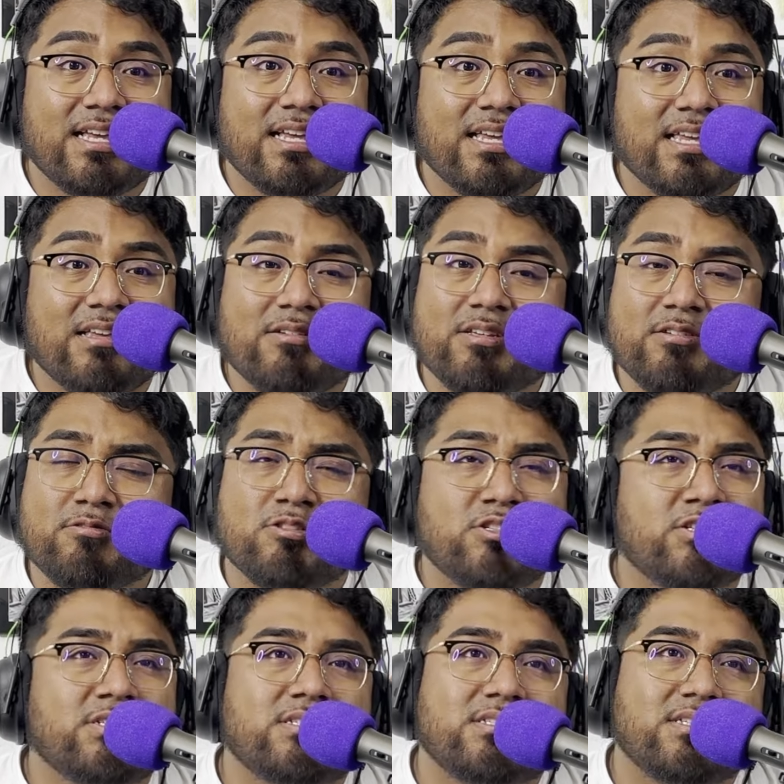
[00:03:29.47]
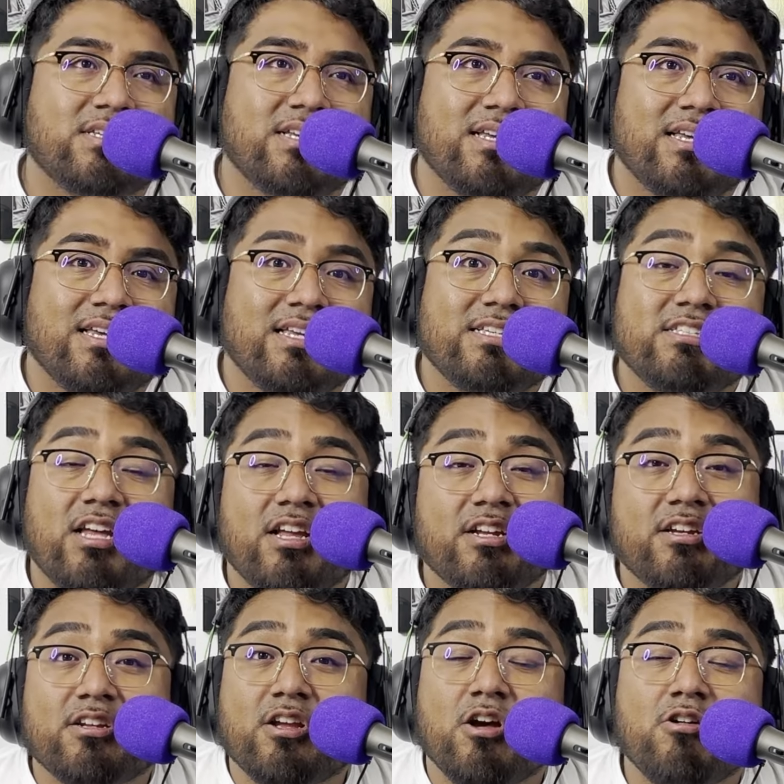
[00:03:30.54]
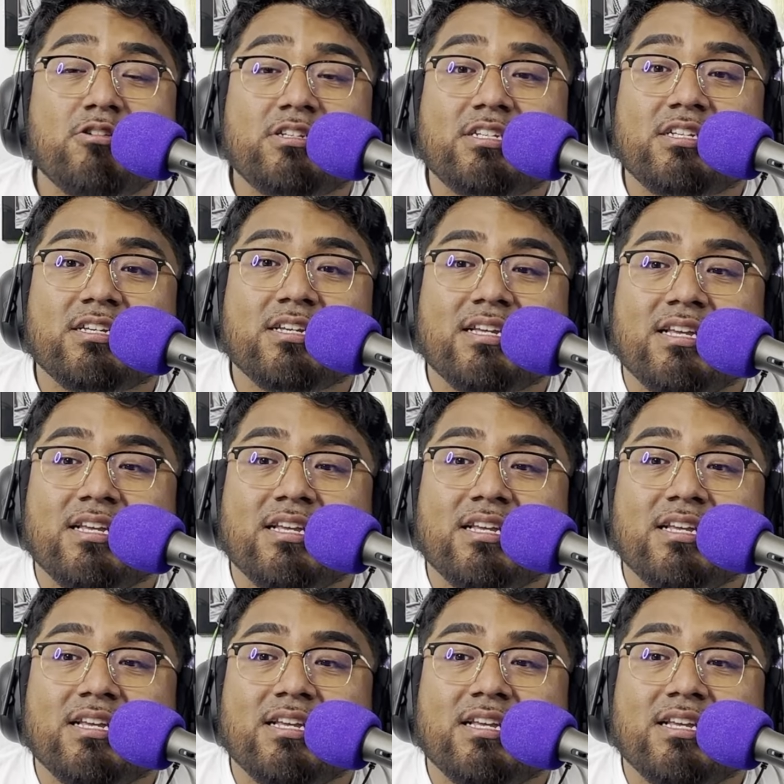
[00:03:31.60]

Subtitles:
He's not a good coach.